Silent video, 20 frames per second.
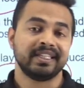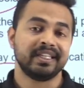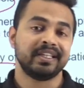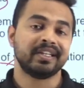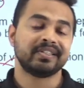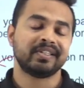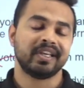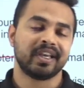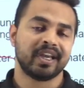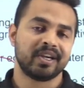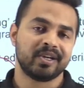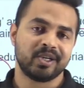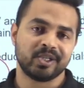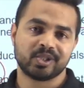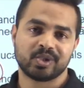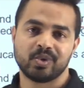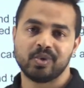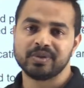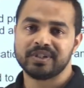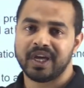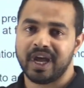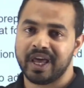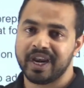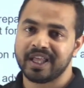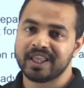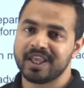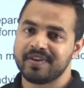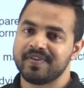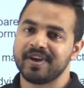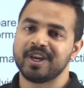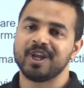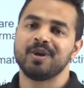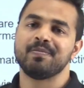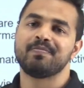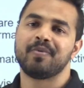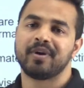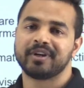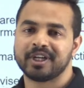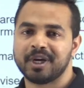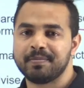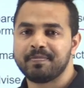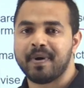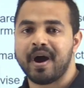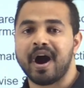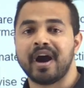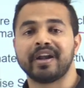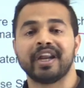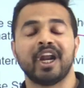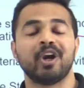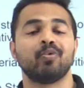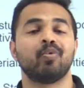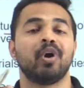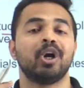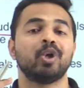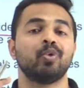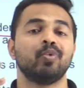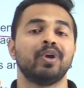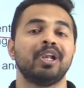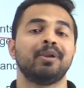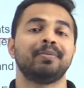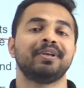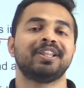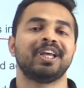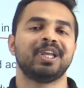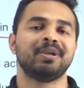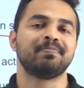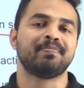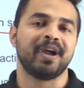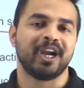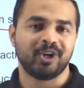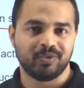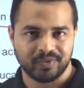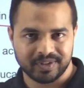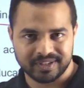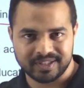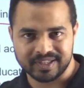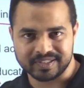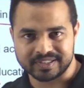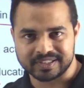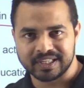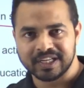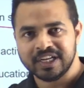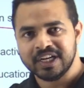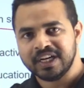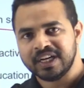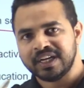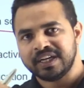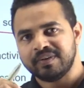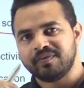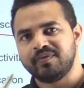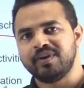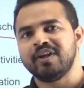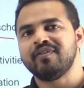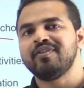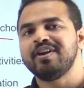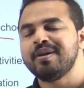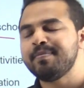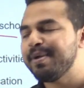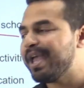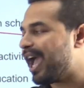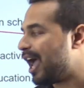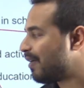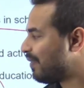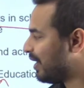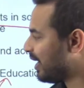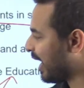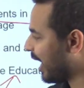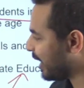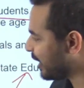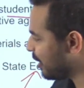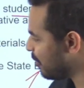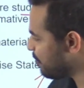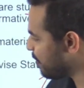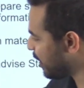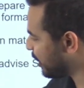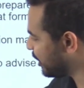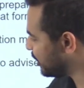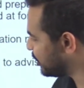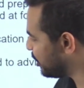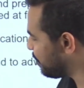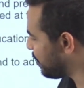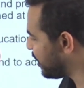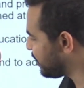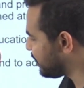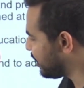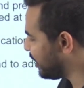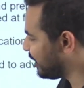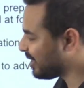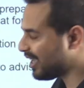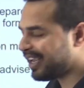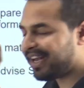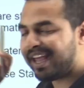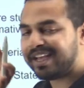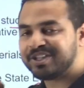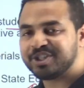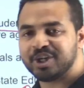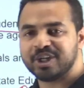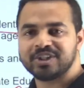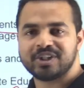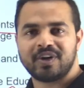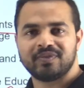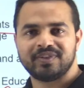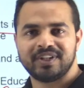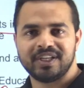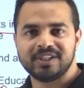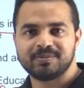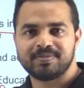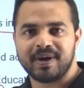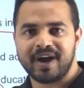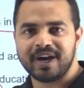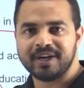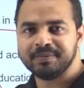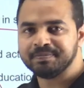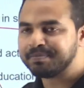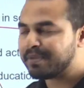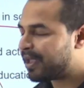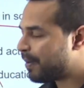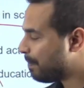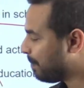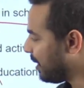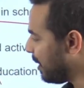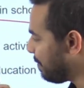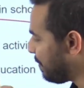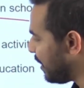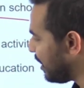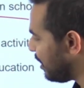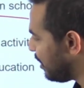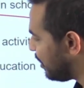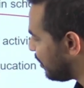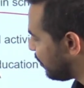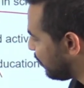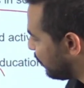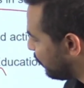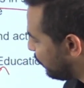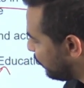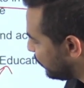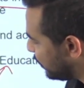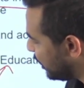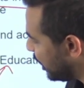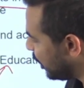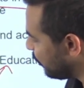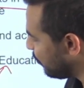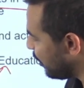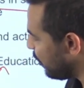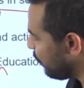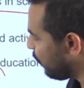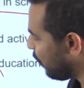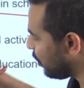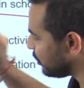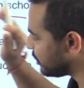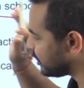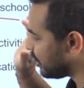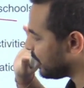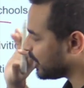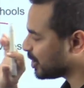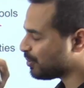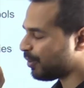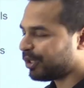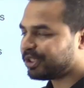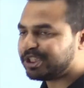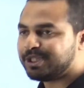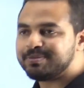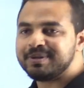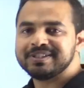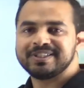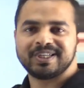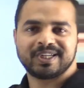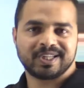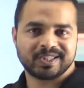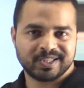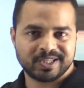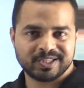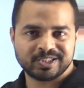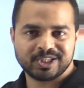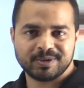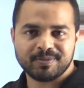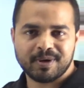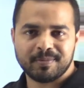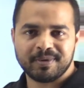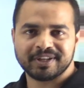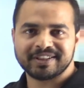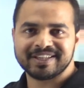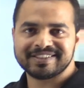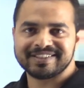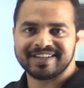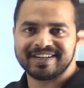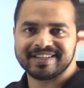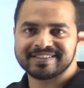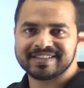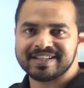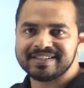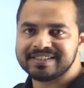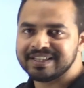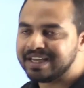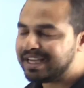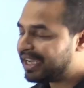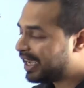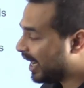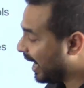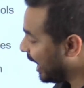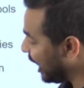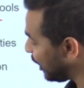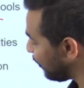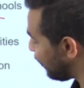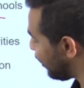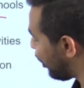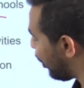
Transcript: senior secondary schools, another very important part, and what will be the impact with this? We will be having active participation in the elections of these part people. It will foster responsible citizenship among the citizens. It will